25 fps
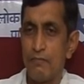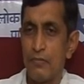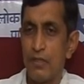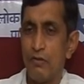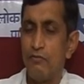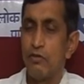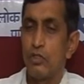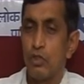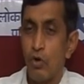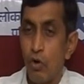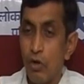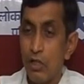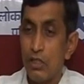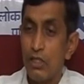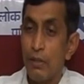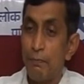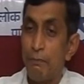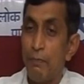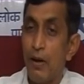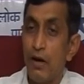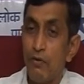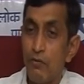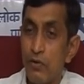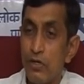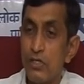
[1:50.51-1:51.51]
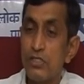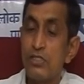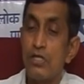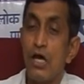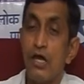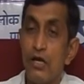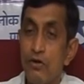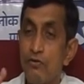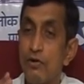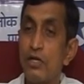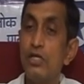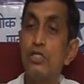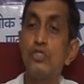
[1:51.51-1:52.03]
with all the powers
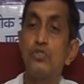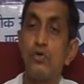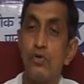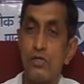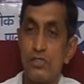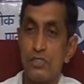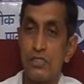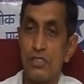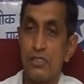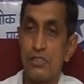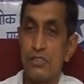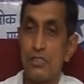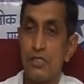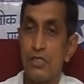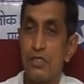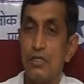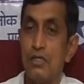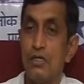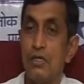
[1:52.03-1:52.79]
and resources,